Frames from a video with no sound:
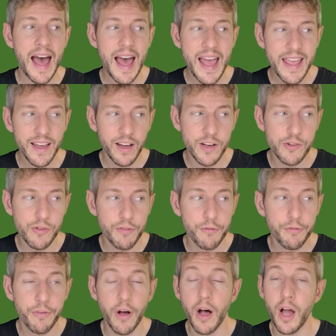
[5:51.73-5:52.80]

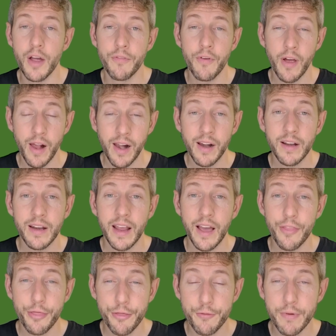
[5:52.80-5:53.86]
805,
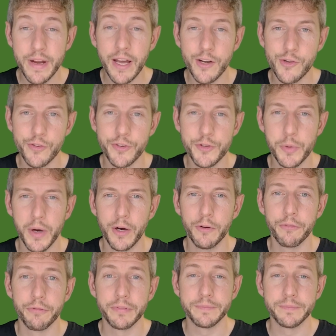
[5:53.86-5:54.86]
and 312.